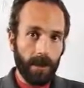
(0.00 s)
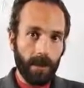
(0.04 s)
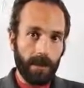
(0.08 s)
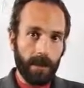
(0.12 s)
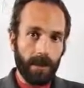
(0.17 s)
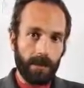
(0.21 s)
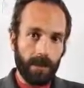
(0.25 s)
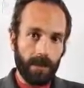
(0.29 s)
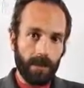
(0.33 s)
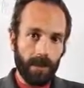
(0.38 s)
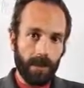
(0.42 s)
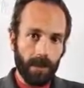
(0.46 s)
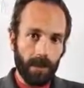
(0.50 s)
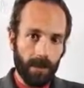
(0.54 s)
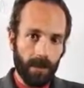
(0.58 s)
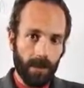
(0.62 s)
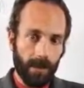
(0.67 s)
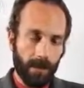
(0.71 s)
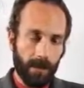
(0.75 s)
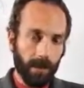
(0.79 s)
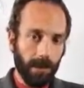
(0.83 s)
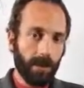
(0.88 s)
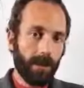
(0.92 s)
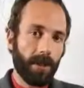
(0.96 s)
is a
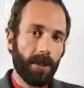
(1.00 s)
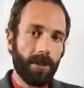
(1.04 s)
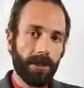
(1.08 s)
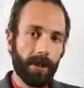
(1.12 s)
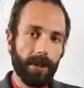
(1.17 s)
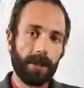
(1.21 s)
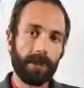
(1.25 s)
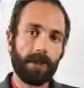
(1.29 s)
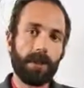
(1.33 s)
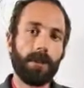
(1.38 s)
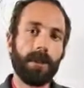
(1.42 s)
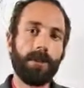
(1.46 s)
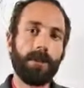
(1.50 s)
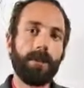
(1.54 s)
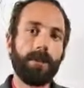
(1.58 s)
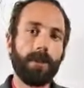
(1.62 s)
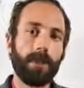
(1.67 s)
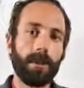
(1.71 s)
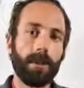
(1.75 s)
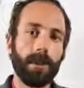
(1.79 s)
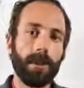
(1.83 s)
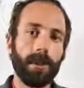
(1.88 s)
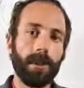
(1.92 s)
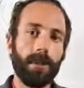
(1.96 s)
few degrees
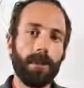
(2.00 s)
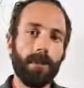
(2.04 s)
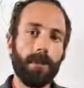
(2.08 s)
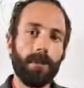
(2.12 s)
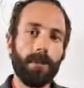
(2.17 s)
cooler